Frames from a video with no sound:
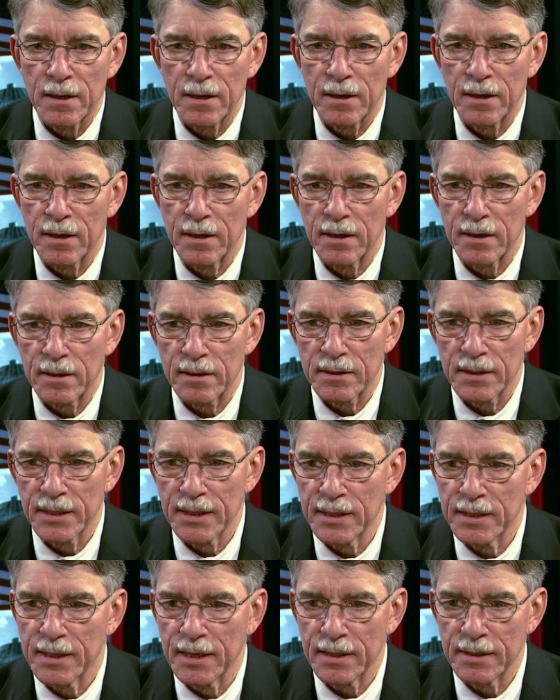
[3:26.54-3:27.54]
uh,
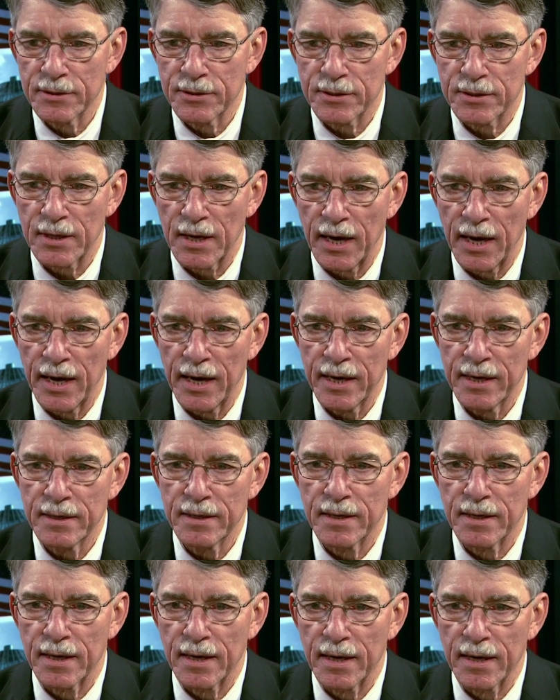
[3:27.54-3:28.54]
lead his
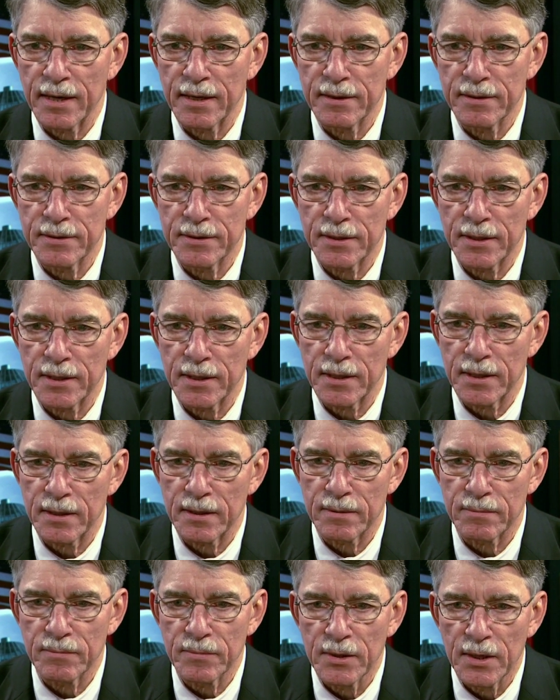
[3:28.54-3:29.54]
side and
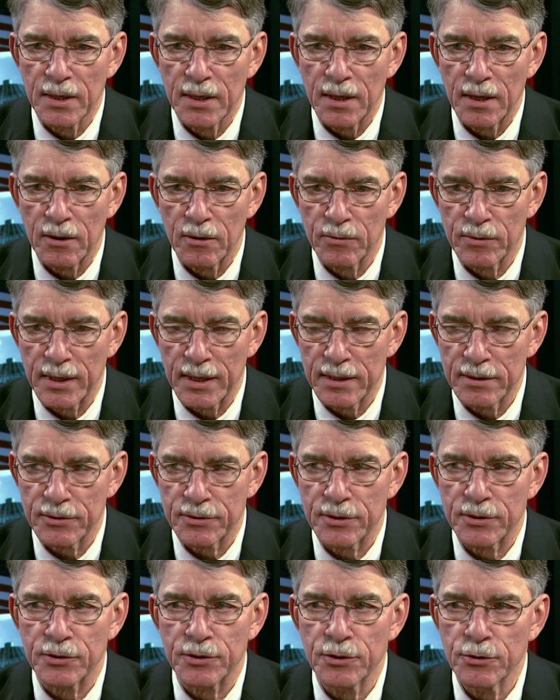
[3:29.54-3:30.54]
uh, on
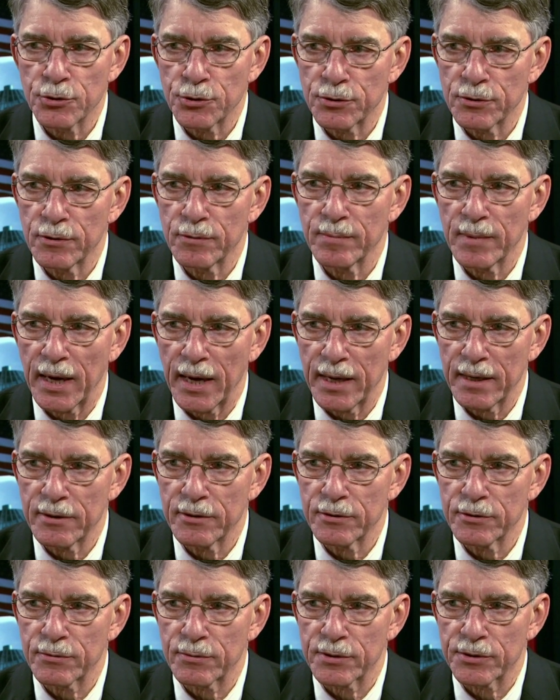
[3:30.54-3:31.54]
institutional
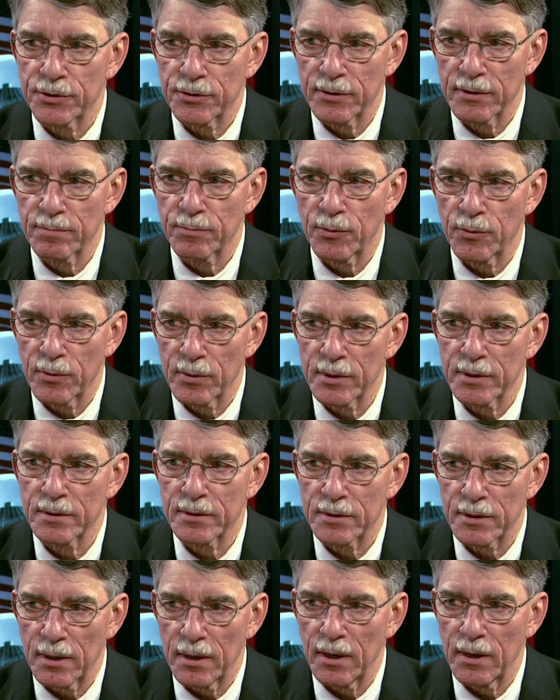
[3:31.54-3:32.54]
matters, which are
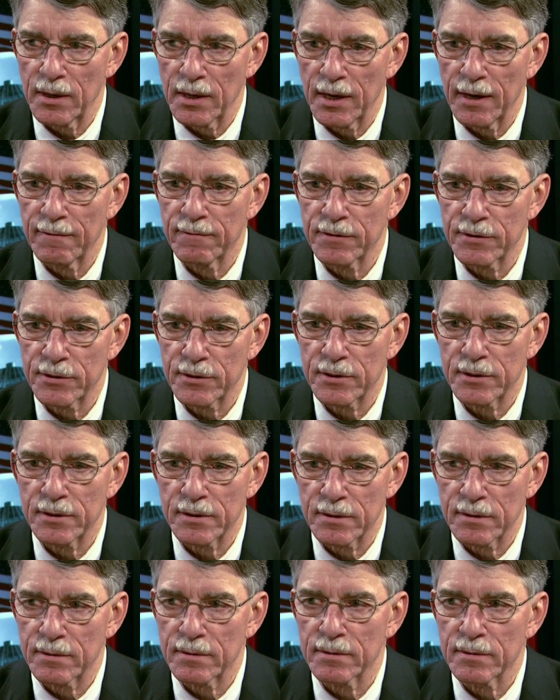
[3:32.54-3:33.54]
important to all of us,
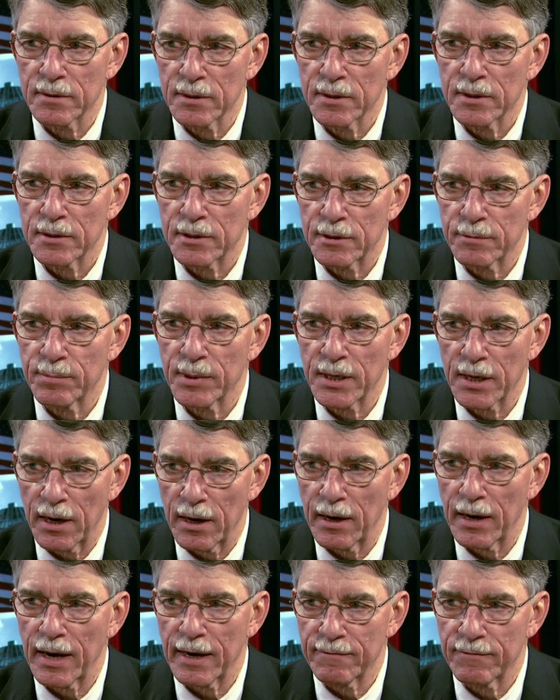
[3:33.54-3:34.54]
to, to be
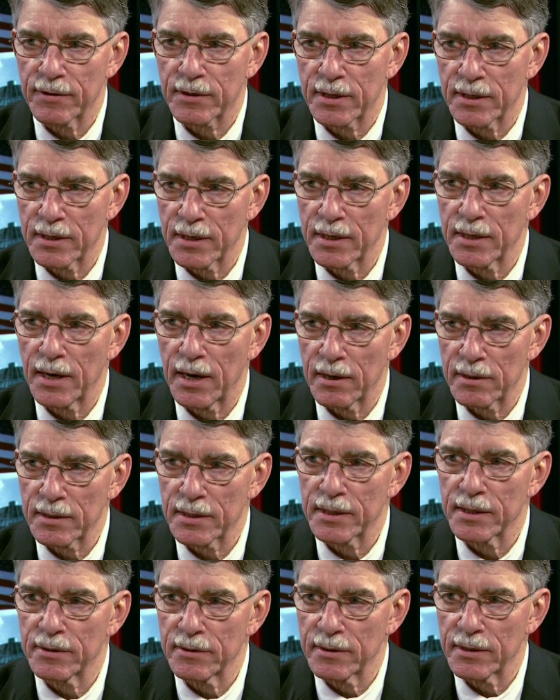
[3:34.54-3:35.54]
our advocate and our
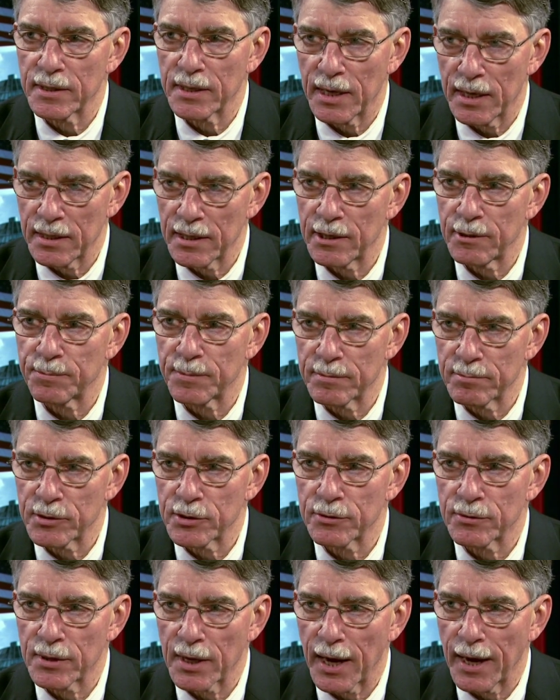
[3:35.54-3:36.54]
leader, and I'll help him
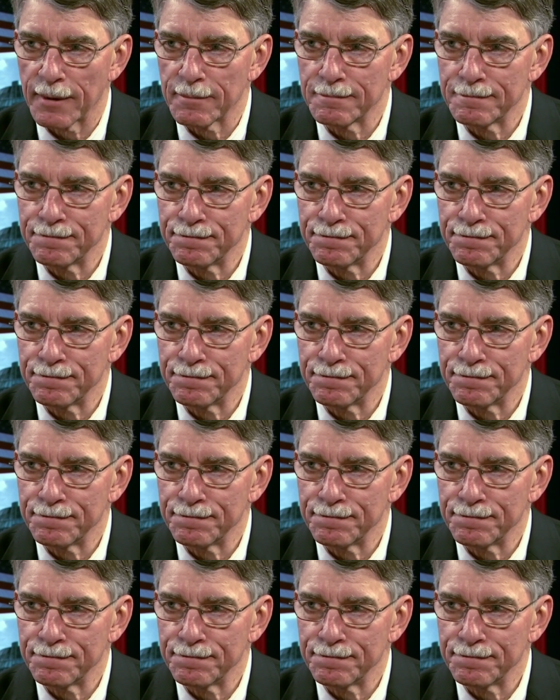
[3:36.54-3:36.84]
do that.